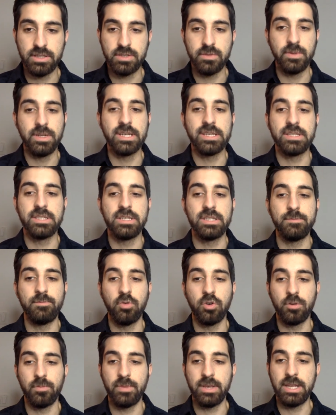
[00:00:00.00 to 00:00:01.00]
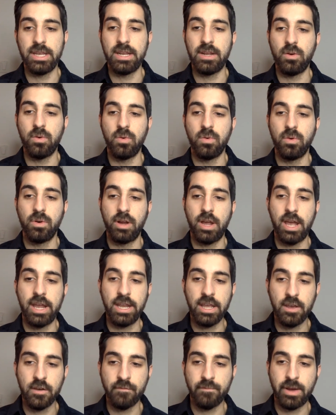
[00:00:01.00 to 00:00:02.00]
so he doesn't support me or
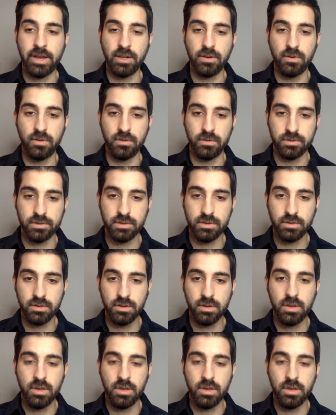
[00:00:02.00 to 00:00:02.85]
any of my goals.